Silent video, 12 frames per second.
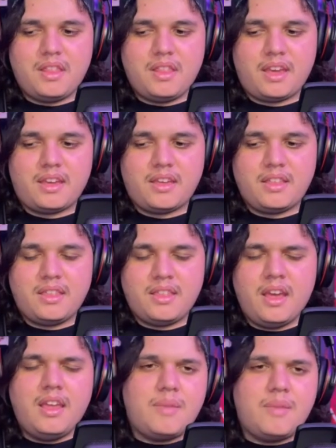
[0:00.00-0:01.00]
like
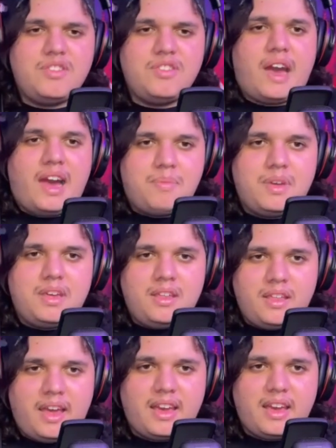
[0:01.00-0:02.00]
that made you
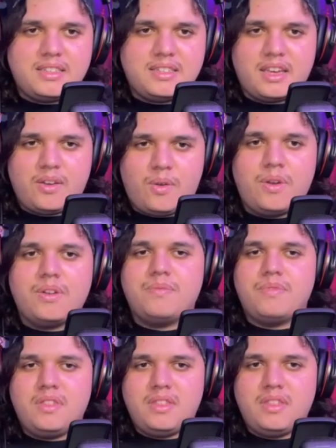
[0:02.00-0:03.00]
happy? I guess, like, or
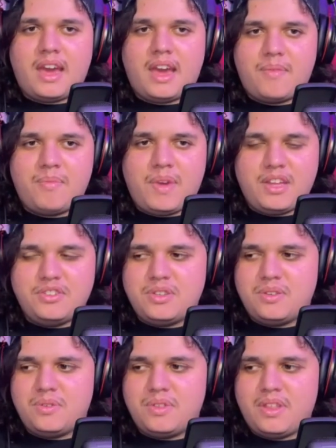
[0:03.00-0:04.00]
that made
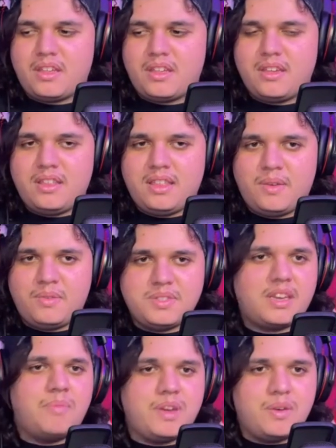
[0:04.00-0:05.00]
you like that was
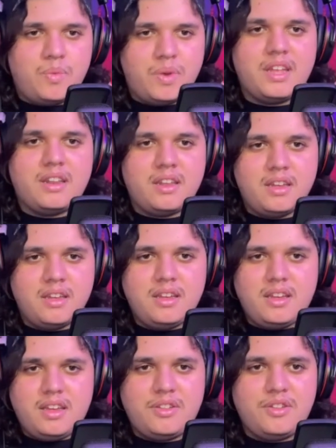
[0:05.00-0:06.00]
like a big win
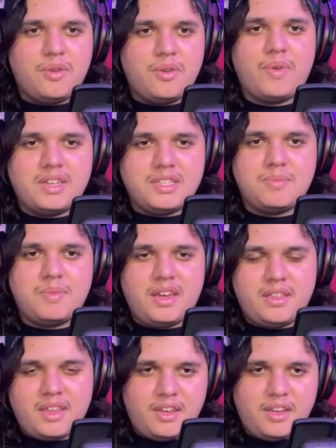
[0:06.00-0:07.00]
in your
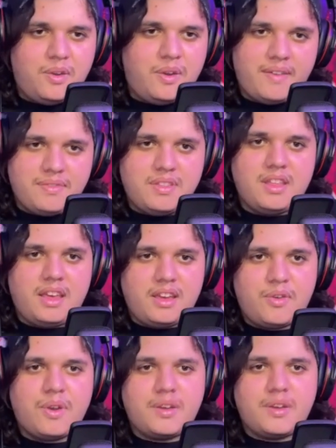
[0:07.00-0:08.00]
resume that you have to like
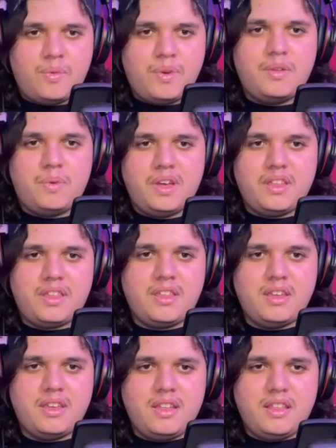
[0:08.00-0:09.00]
credit Will with?
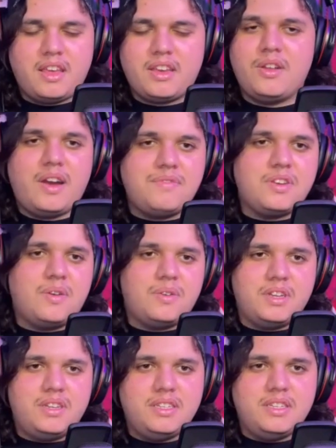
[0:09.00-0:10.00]
Like you don't have to go
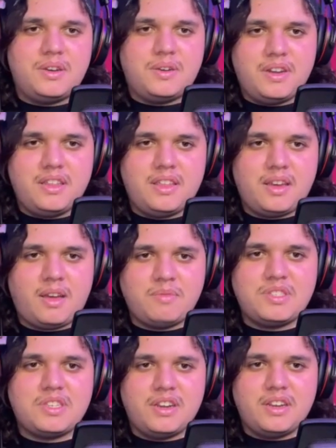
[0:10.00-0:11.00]
into detail or anything. I'm
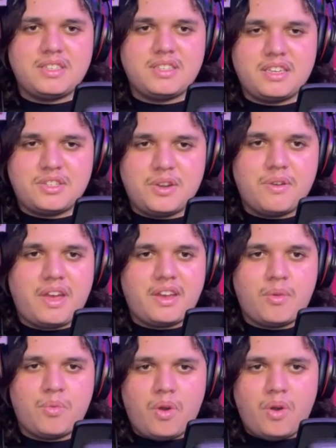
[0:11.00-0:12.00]
just curious. Like, is there like
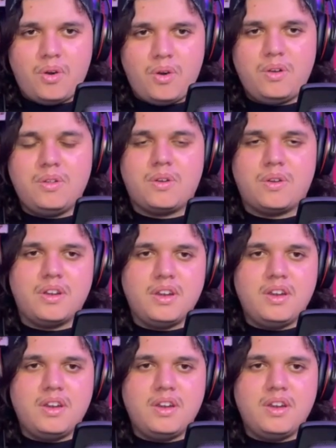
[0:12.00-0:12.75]
a role a or